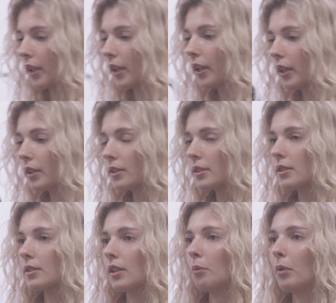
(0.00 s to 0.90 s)
It
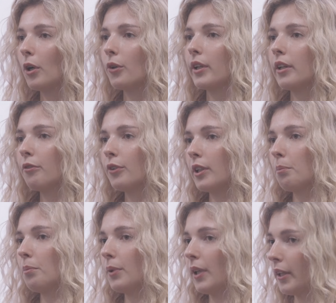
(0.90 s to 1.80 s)
is about every
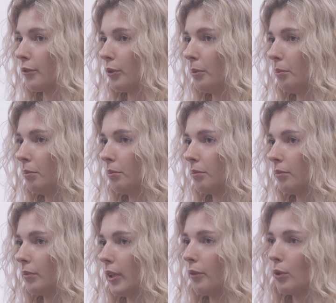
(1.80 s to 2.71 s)
platform,
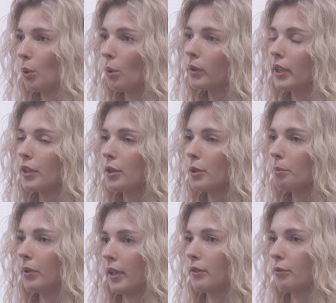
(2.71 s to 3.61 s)
every old and new
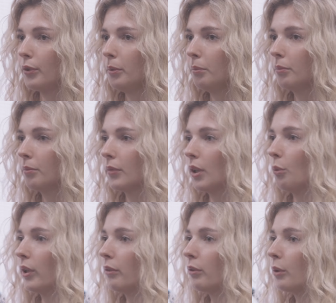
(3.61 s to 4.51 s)
platform.
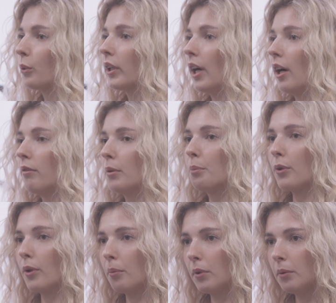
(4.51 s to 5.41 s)
Whenever we have a
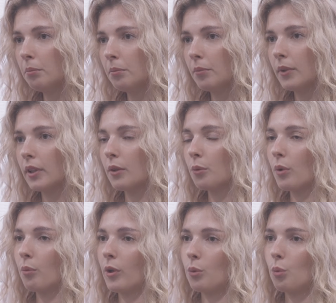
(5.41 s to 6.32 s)
problem that
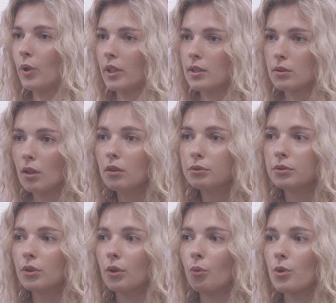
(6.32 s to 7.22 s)
we want to solve,
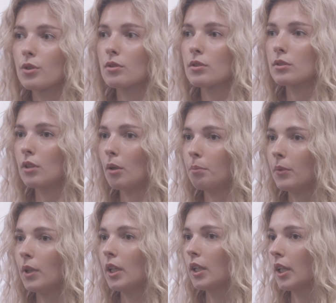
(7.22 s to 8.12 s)
we should
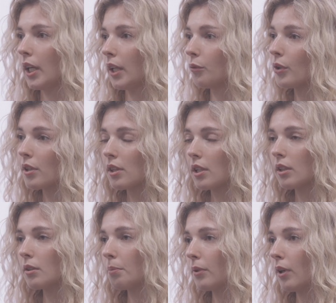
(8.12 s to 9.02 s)
stop and
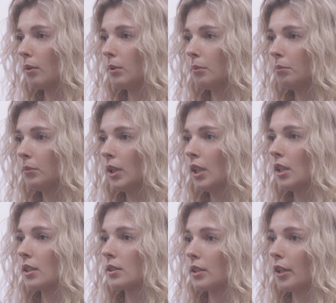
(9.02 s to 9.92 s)
rethink the problem,
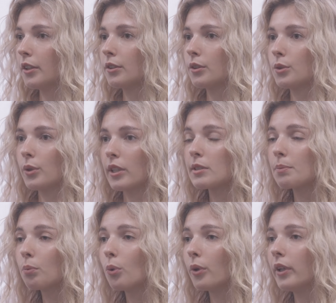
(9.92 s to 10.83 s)
start to
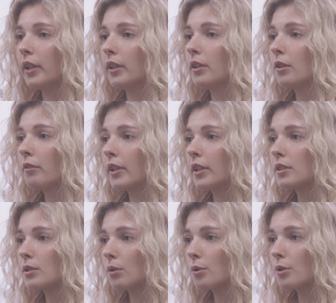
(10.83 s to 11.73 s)
explore and innovate
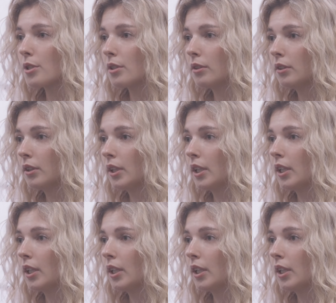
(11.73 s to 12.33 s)
solution,